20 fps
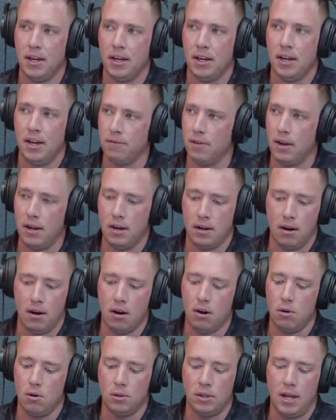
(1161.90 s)
And
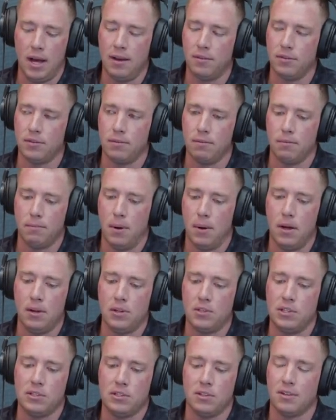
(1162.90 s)
our whole life's
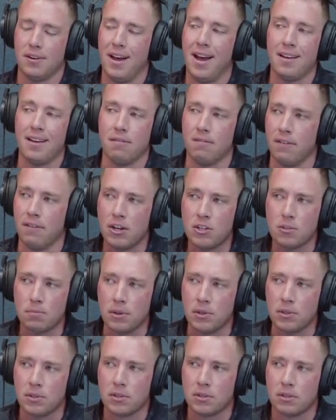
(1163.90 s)
policies are not
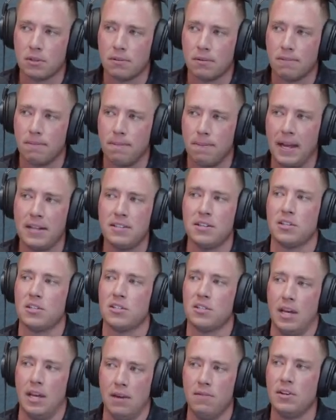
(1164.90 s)
investments. That's a
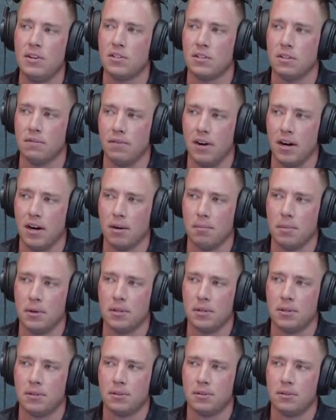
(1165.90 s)
savings
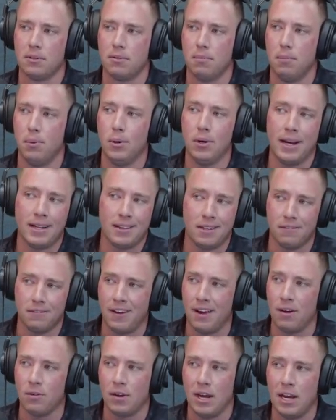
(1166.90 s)
environment put at the
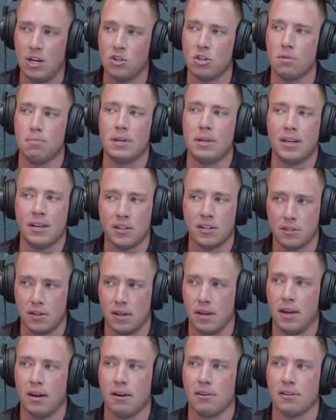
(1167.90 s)
foundation because of
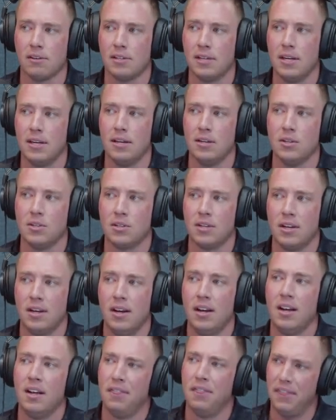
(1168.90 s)
the guarantees.
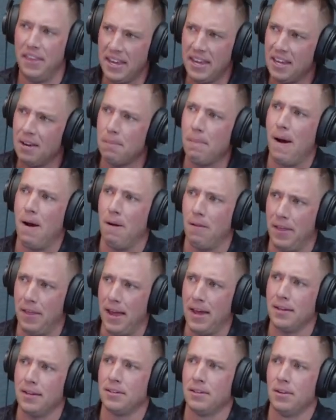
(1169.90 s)
Think about
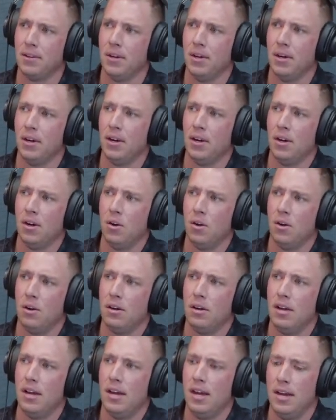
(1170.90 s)
that.
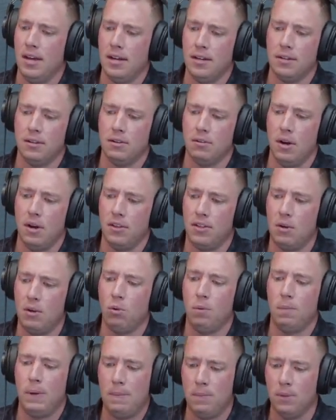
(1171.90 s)
And I think
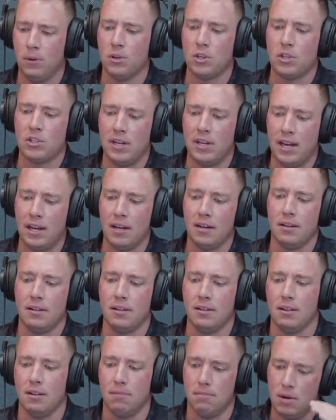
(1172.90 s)
when people understand
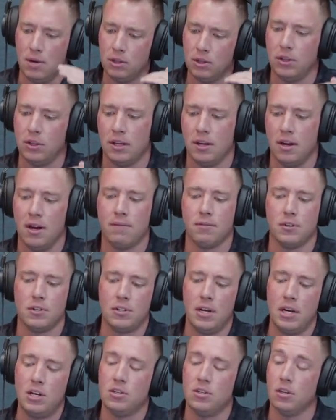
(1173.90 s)
the monthly
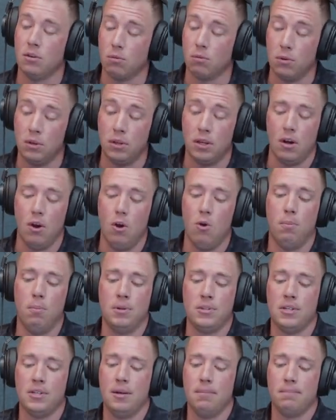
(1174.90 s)
conversation, it really
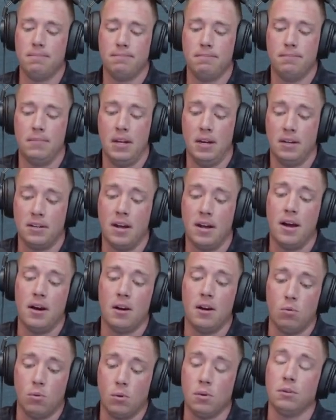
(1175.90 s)
opens up an
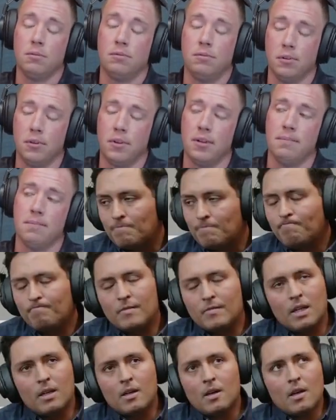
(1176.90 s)
entire world for them.
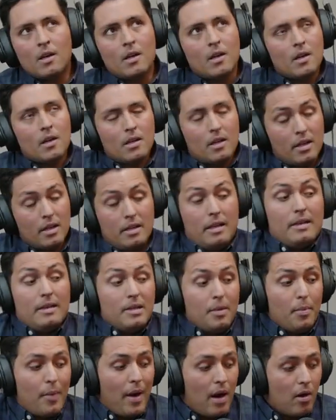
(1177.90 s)
Yeah. That's
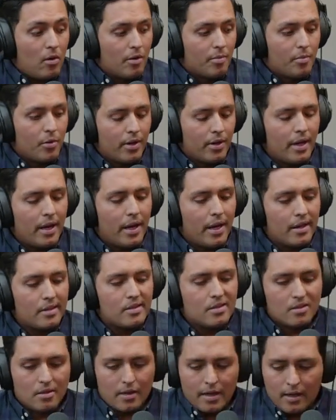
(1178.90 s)
the power of putting
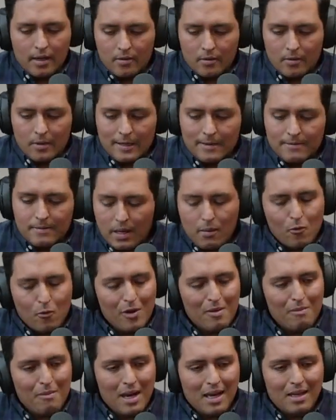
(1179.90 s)
heads together, right? So
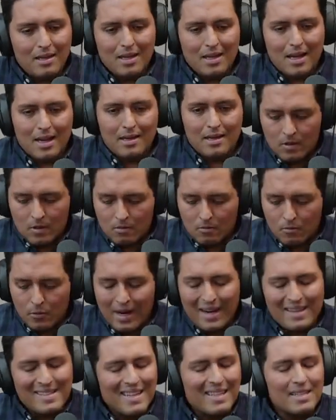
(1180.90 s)
we
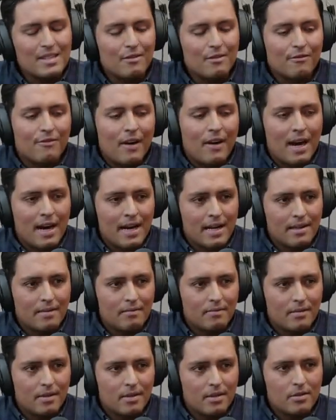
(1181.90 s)
identify
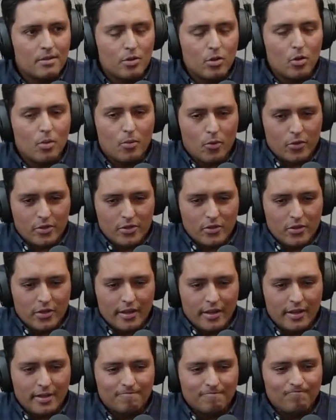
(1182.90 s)
this new
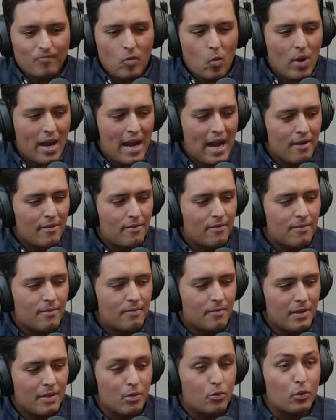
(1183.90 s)
opportunity. We have
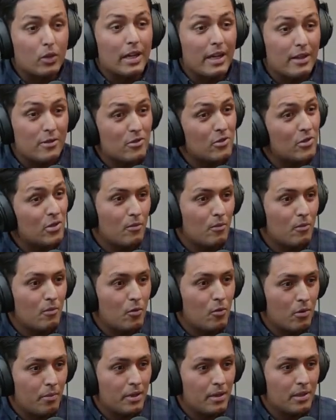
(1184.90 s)
the relationship
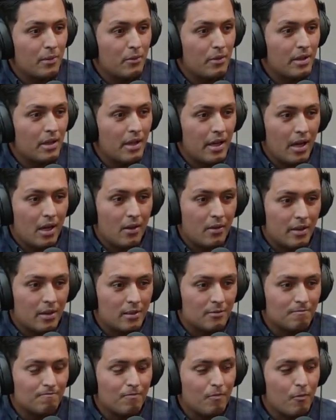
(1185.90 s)
we're building with the carrier.
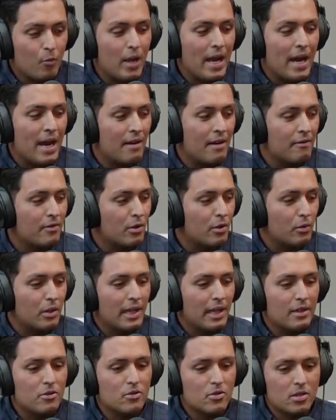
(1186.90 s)
We have the
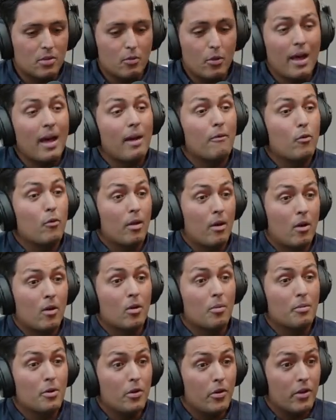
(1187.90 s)
relationship we have with our
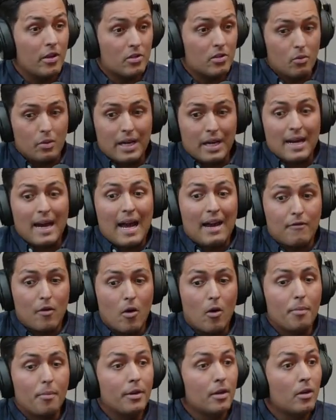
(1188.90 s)
community, so we can have
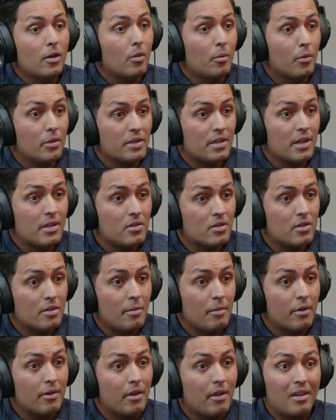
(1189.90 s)
open conversations
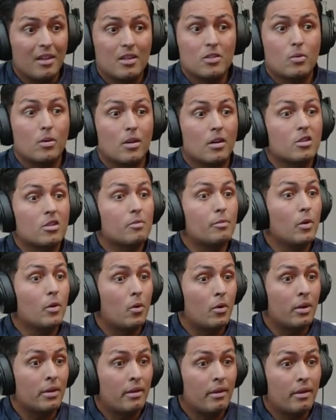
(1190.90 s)
about the things we're
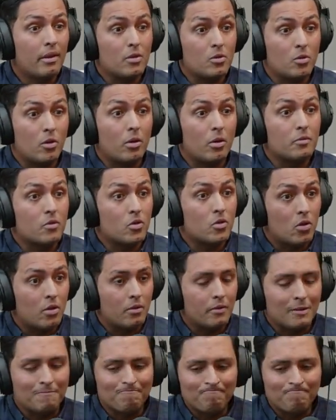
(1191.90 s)
exploring, the things we're observing.